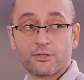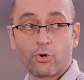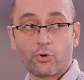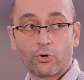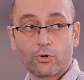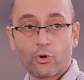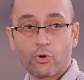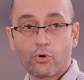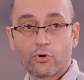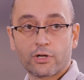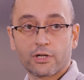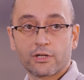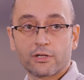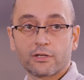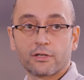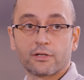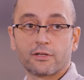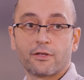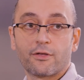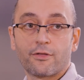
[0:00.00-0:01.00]
no
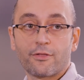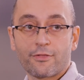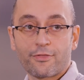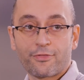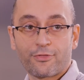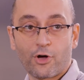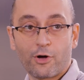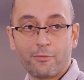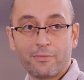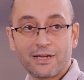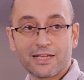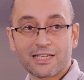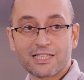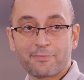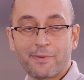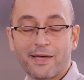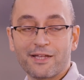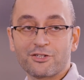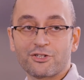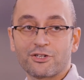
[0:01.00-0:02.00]
local thermal
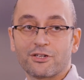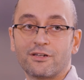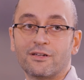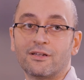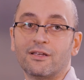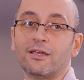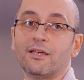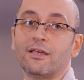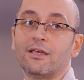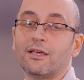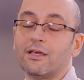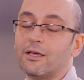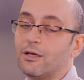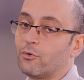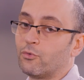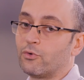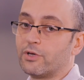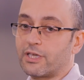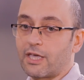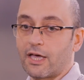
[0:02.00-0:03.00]
expansion,
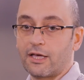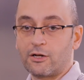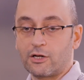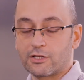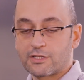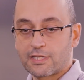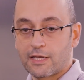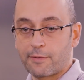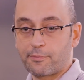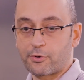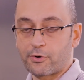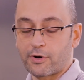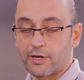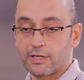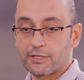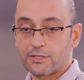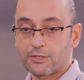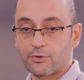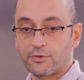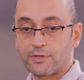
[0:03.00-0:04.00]
we cannot
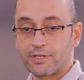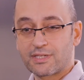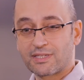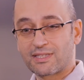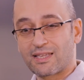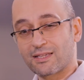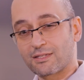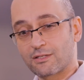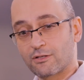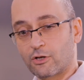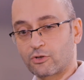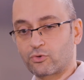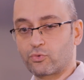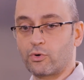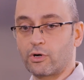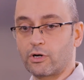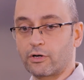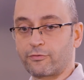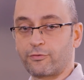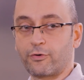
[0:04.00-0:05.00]
separate. So this does not
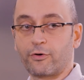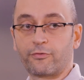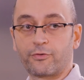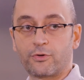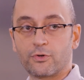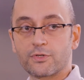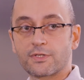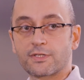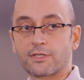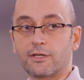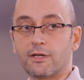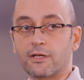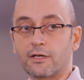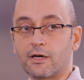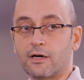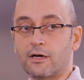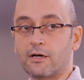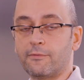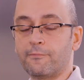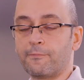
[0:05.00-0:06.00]
work for fused
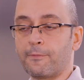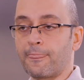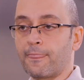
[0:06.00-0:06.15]
silica.